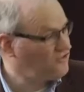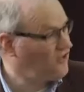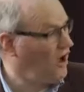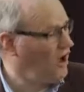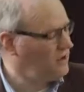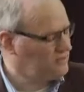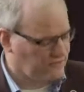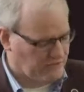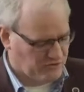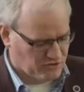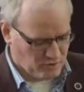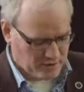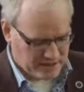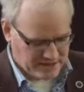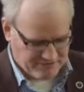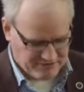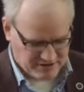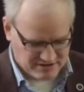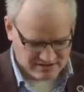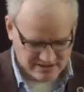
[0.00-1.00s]
the start of the
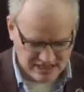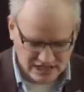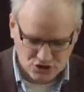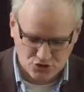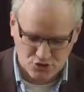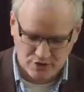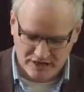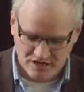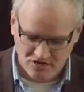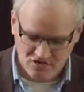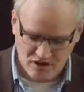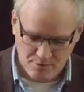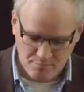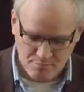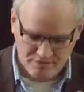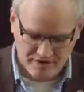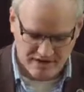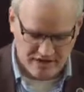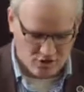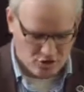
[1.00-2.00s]
21st century,
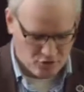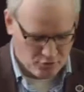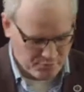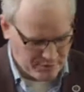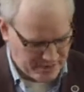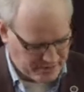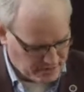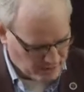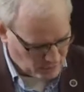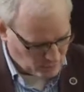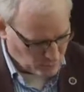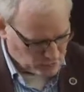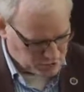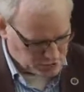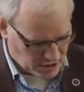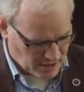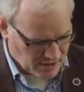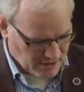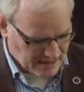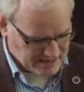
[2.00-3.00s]
contemporary European
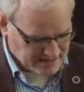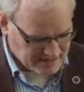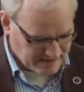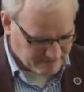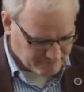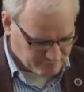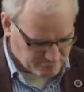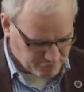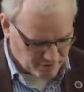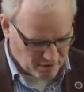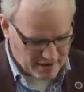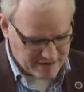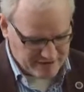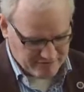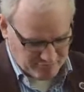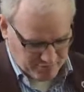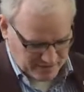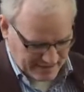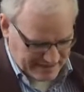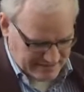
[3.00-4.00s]
culture has given pride
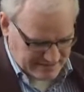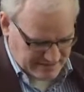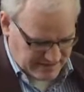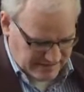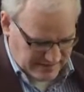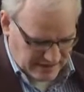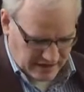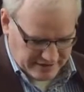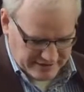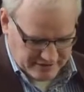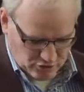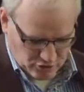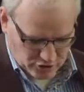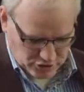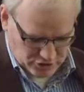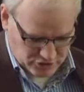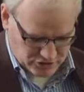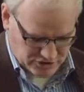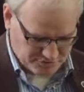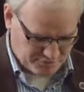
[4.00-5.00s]
of place in the
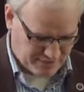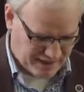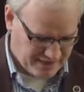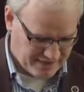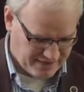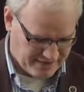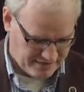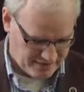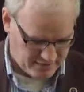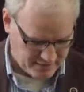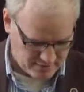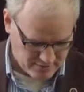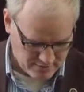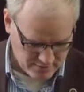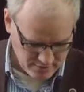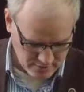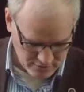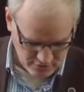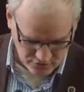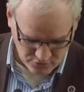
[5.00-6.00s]
idolatrous pantheon
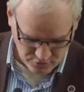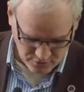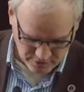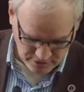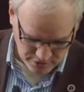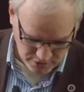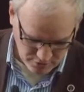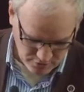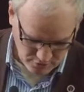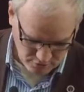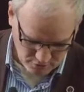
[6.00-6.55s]
to a new